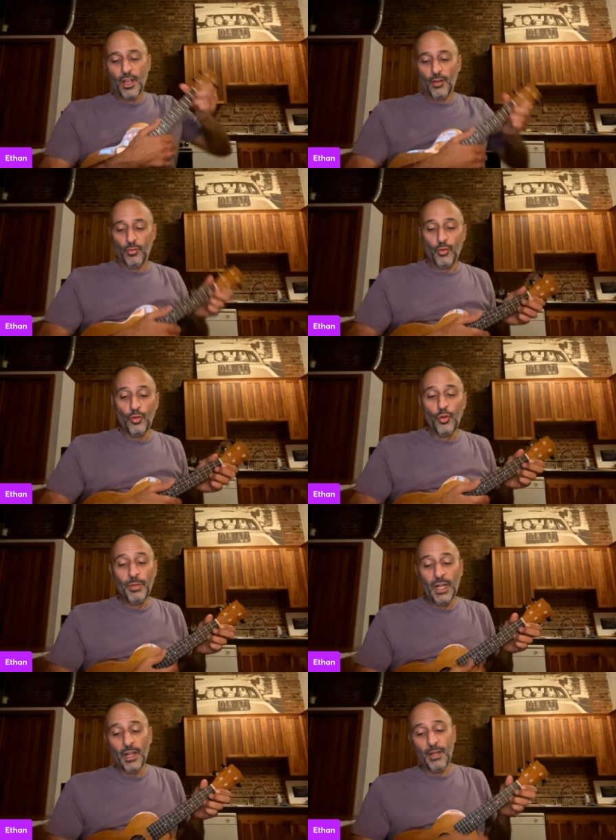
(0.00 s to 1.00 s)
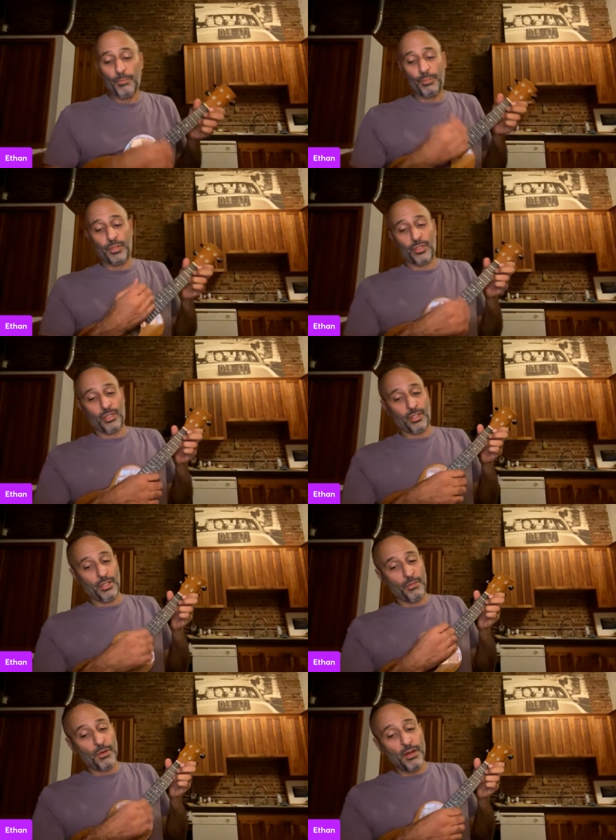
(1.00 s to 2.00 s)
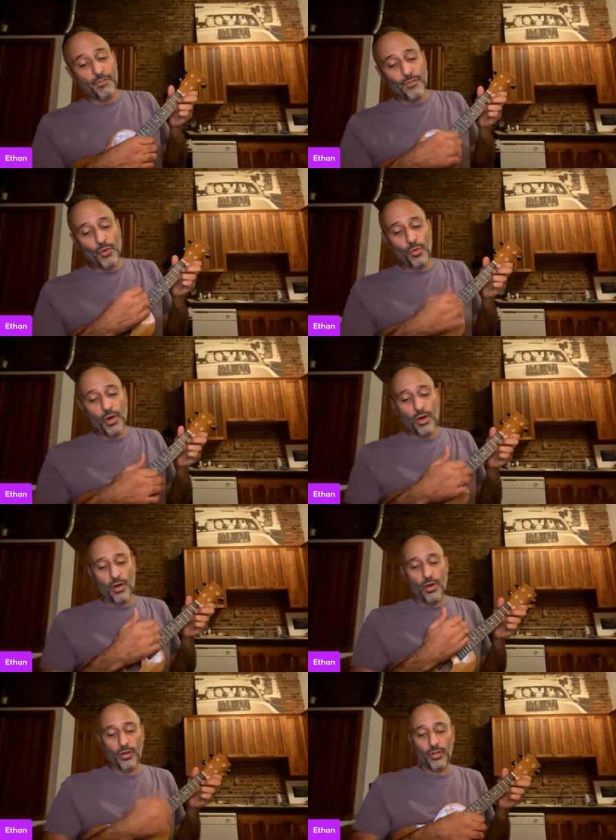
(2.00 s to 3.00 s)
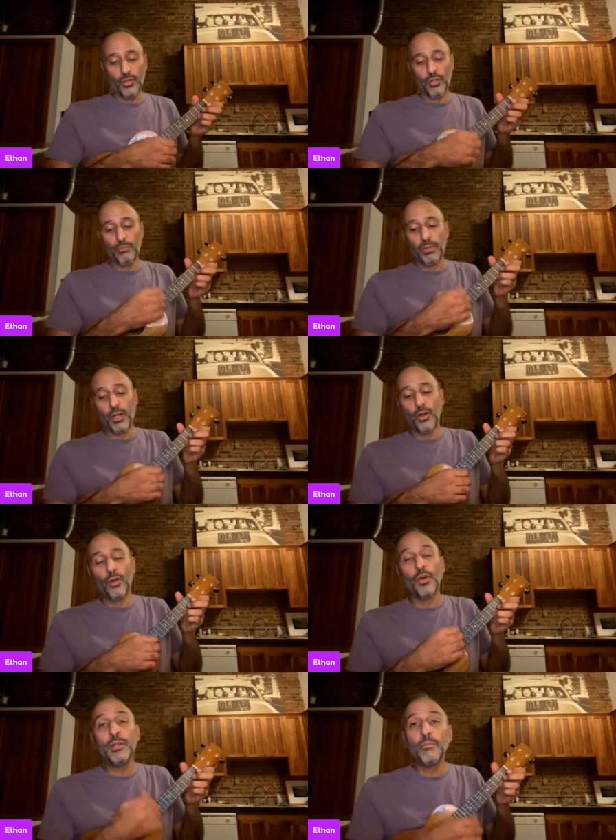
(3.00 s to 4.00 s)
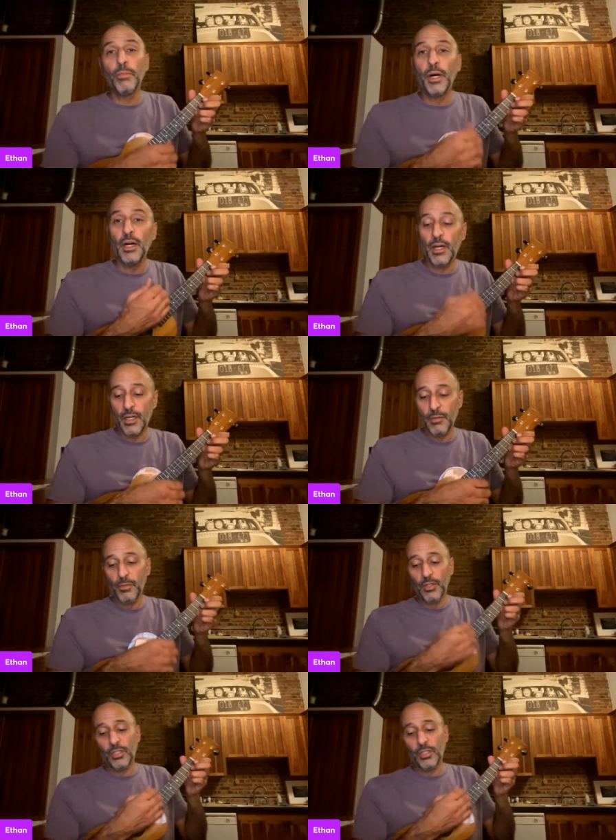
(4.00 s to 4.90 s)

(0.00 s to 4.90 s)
Ruby lips above the water, blowing bubbles